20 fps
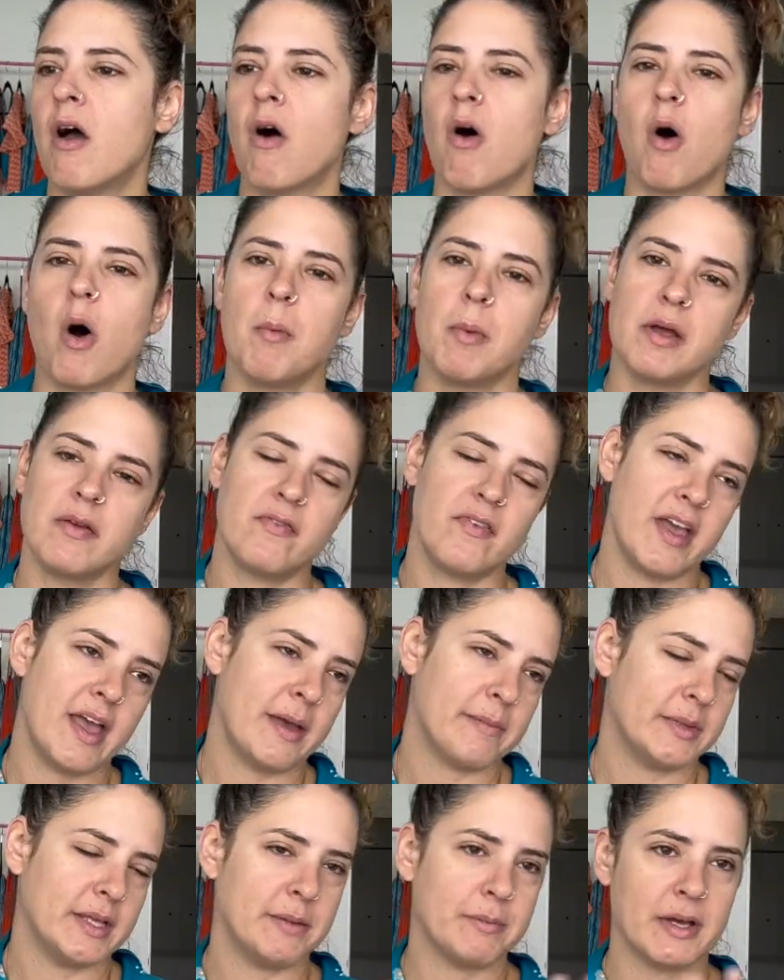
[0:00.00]
all my
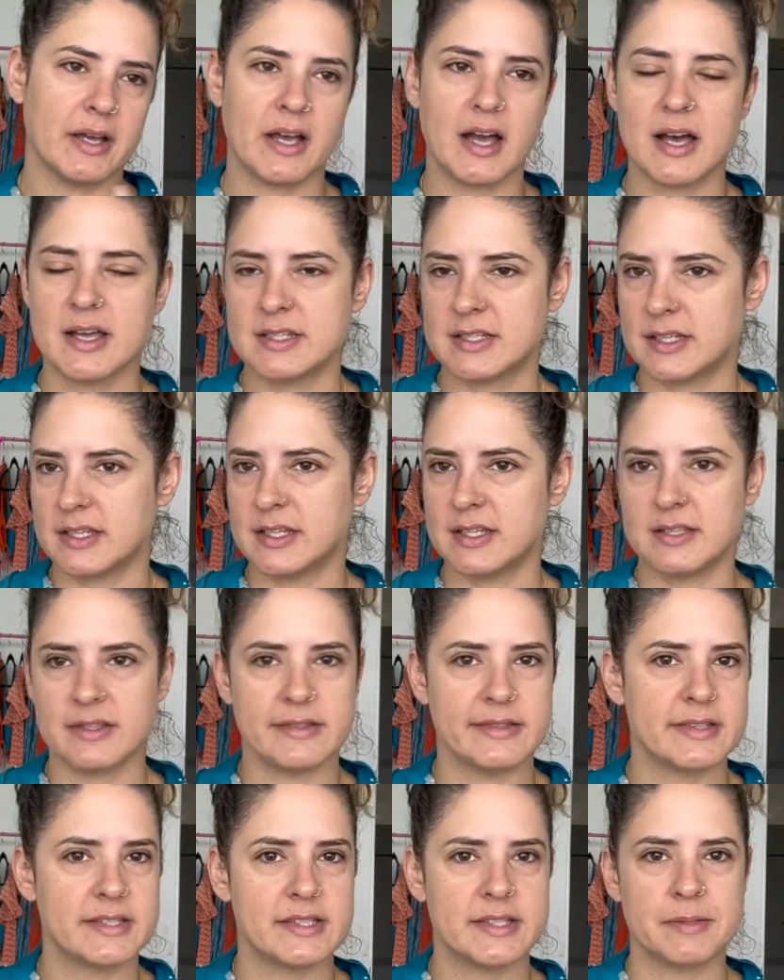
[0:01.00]
family, my
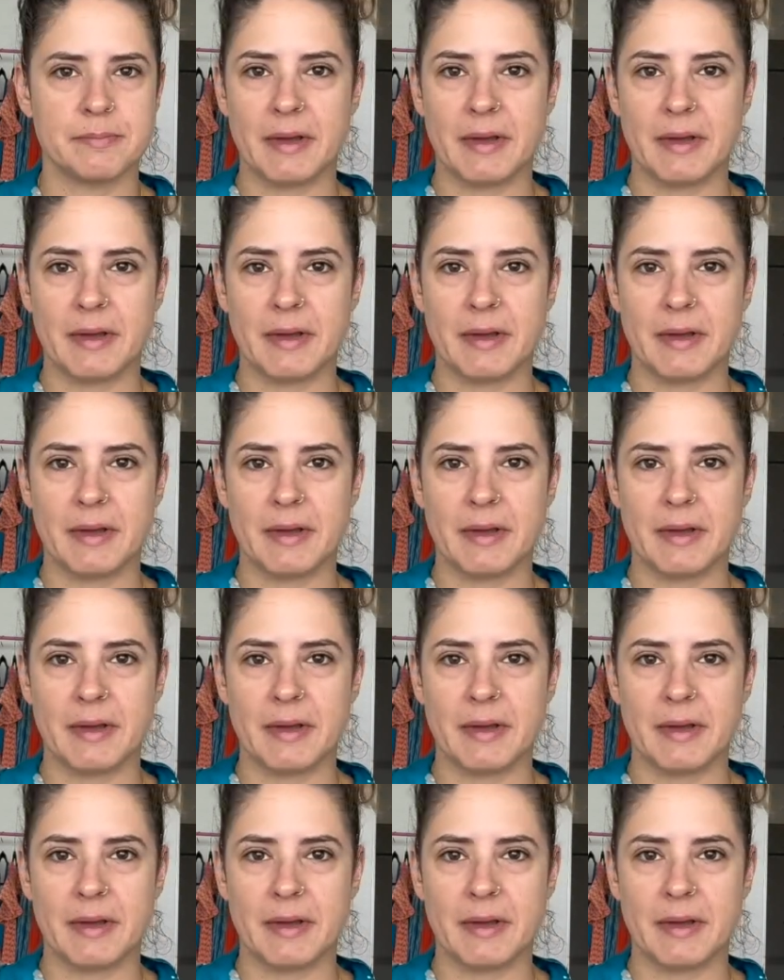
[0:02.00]
cousins,